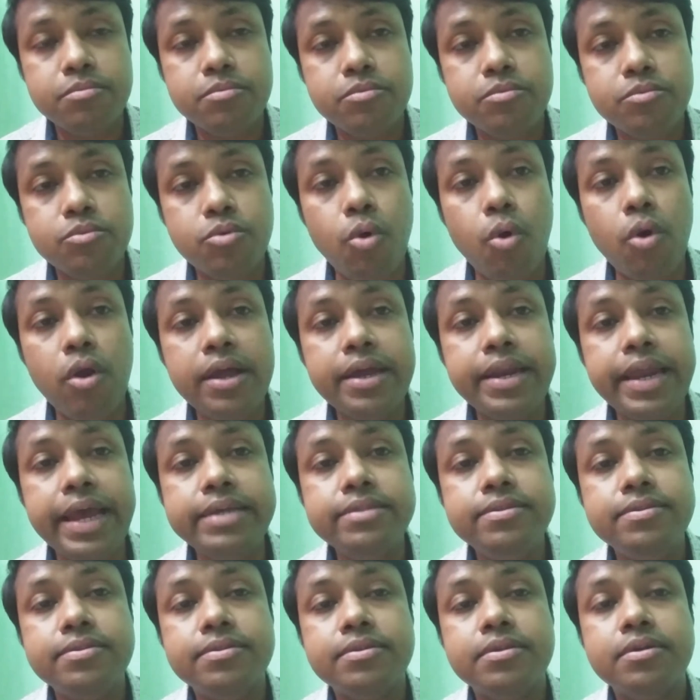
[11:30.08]
whole
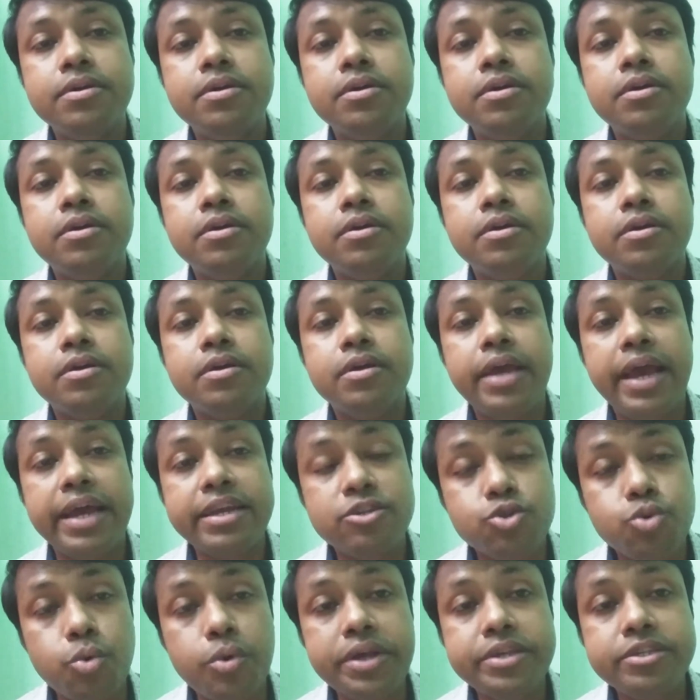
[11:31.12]
grains, and
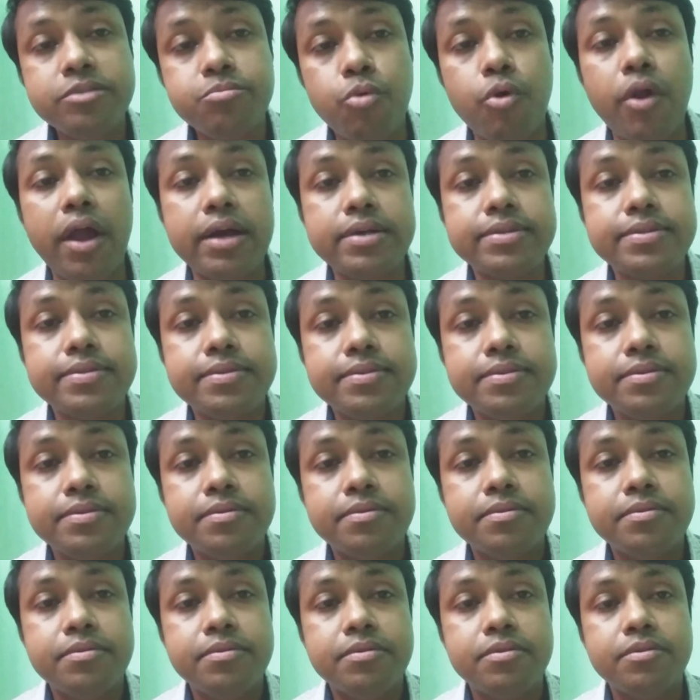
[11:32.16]
storage products.
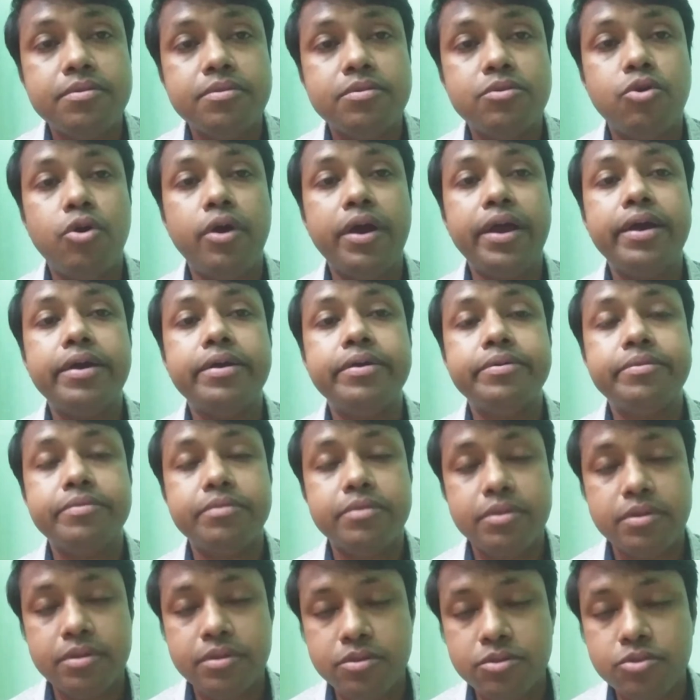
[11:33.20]

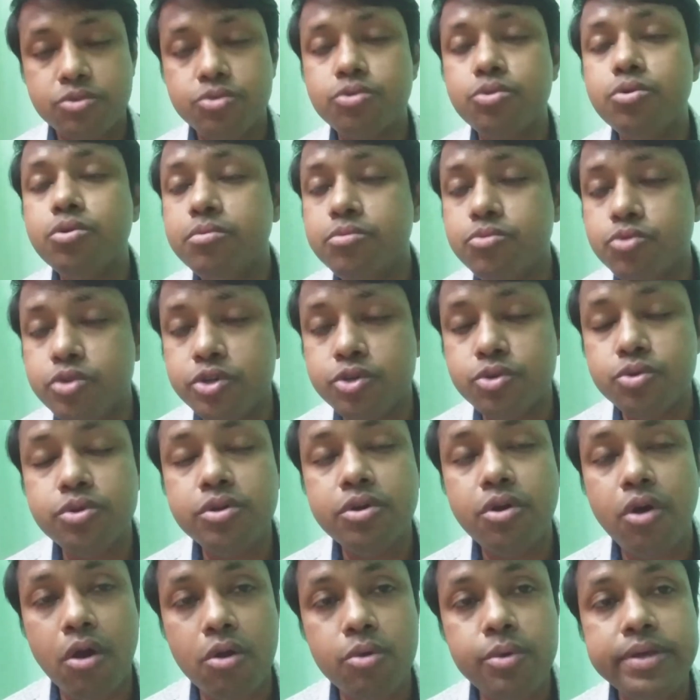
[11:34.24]
So we should
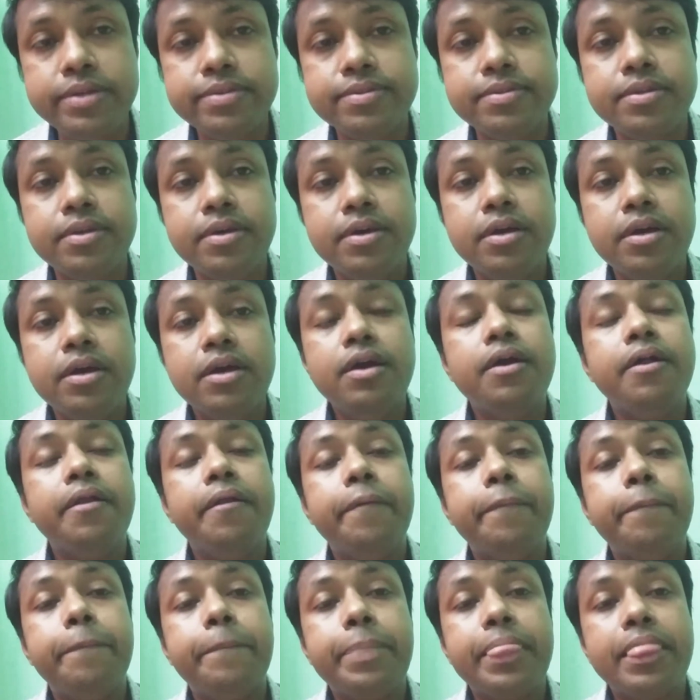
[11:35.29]
always
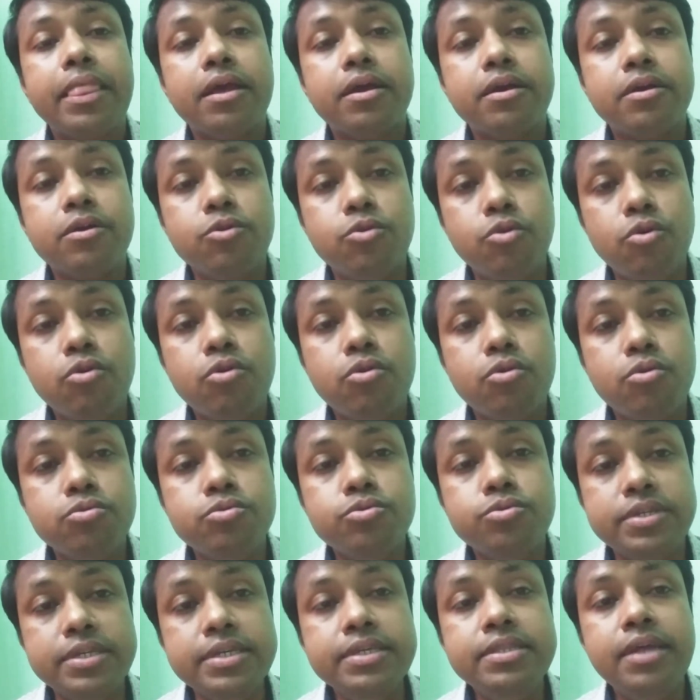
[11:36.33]
go to
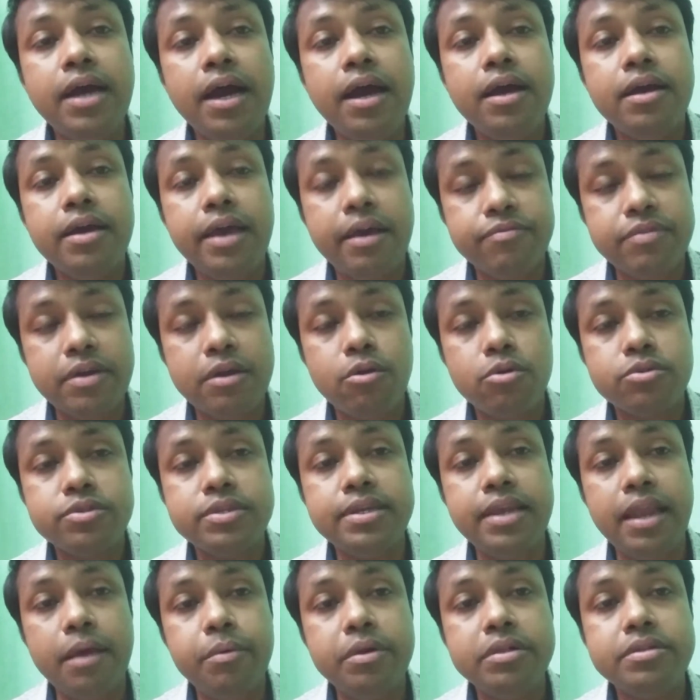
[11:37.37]
see the aflatoxin
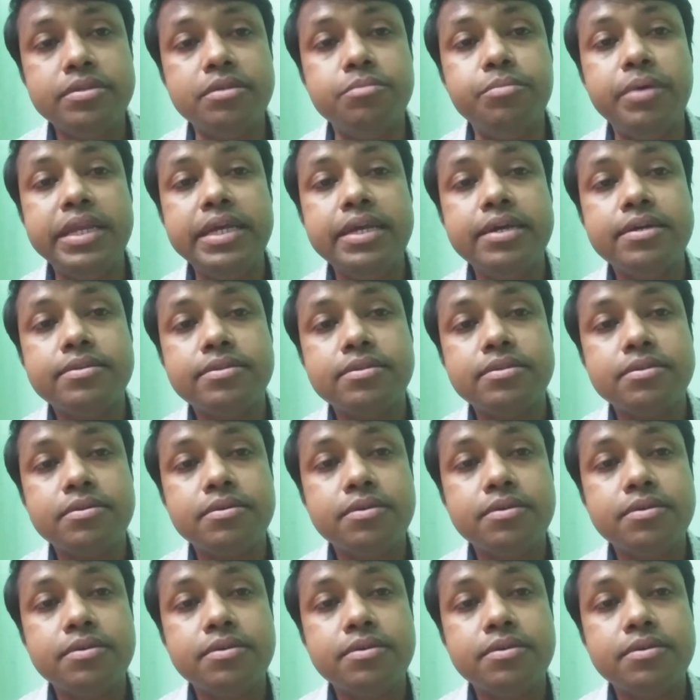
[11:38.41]
levels in various